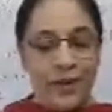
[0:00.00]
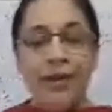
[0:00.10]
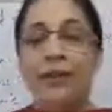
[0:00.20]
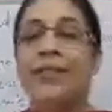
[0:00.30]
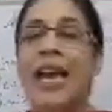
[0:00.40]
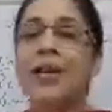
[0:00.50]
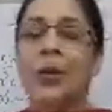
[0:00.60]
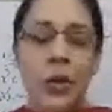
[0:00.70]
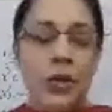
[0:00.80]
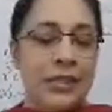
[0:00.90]
Then
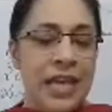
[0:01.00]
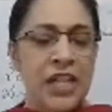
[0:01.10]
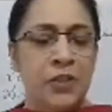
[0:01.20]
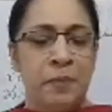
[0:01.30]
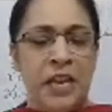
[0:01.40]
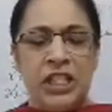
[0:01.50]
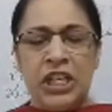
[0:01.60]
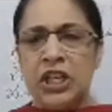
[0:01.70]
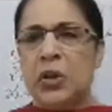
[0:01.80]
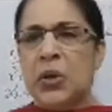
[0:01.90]
good Saint
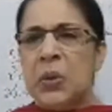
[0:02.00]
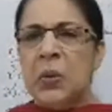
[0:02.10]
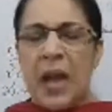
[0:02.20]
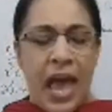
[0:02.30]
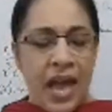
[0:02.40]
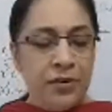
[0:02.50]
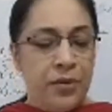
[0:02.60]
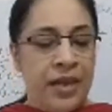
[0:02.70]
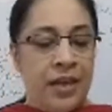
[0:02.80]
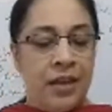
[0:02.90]
Peter grew
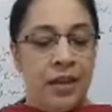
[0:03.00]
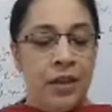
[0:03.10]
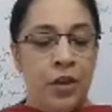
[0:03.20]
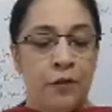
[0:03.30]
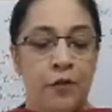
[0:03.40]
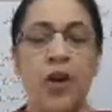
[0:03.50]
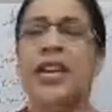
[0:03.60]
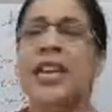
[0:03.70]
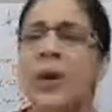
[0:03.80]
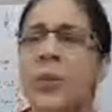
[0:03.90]
angry, for
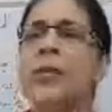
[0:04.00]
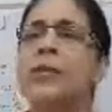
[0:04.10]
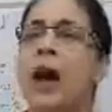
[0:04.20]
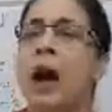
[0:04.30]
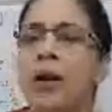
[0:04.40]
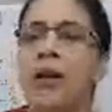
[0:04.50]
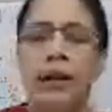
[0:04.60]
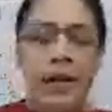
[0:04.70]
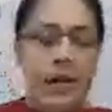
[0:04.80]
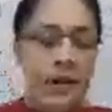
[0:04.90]
he was
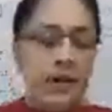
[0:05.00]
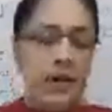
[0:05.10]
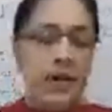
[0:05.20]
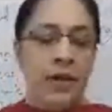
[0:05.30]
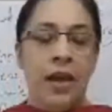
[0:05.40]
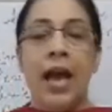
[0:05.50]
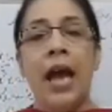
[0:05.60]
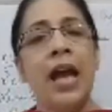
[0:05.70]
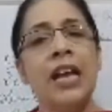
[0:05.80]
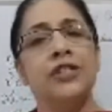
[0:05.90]
hungry
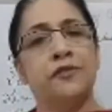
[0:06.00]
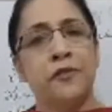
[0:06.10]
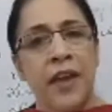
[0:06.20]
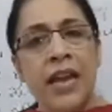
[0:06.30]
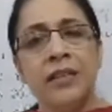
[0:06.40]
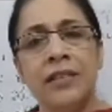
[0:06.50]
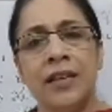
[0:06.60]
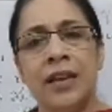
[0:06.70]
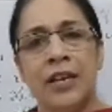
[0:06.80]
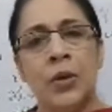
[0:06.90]
and
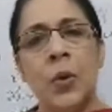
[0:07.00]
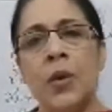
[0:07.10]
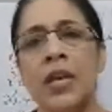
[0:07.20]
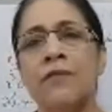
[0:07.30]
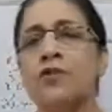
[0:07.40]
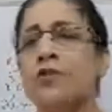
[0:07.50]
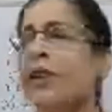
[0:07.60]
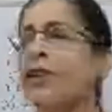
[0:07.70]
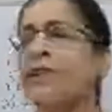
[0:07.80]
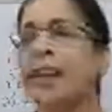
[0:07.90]
faint. He
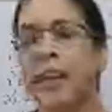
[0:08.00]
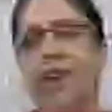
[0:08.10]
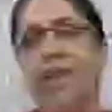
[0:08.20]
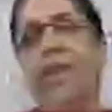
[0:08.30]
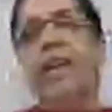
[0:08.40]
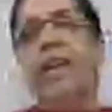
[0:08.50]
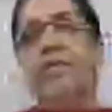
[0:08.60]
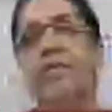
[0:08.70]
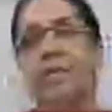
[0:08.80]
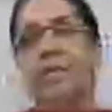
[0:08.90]
was feeling very
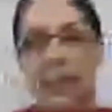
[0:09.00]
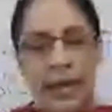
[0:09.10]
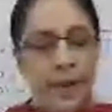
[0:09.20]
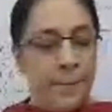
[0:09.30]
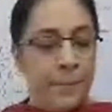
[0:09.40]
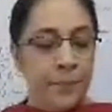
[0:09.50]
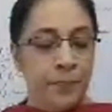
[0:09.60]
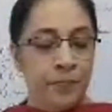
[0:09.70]
weak. He was hungry.